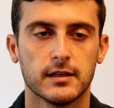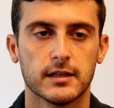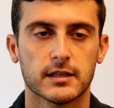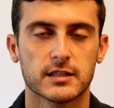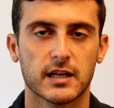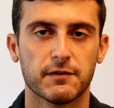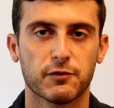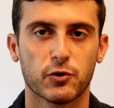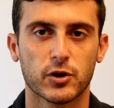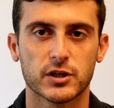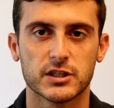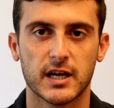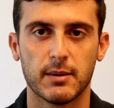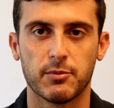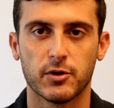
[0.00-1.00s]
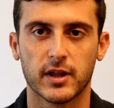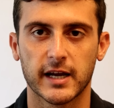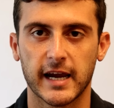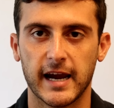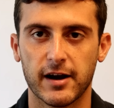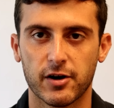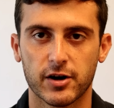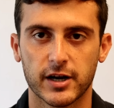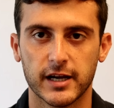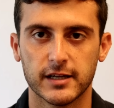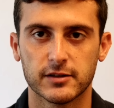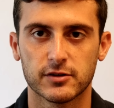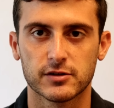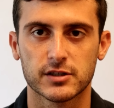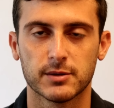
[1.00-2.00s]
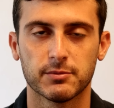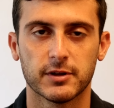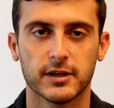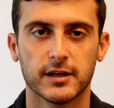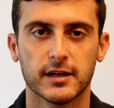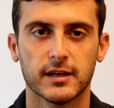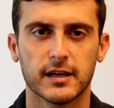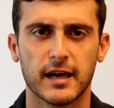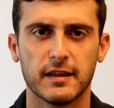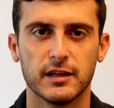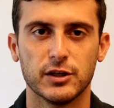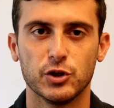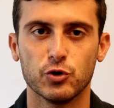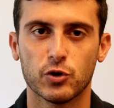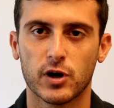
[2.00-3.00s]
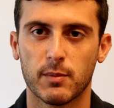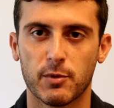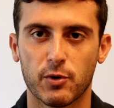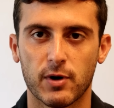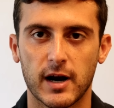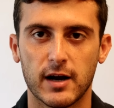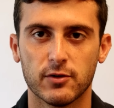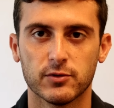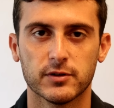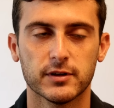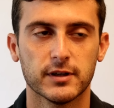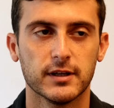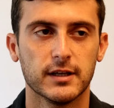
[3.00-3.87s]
say for example, like arrogant or something, and then you come around,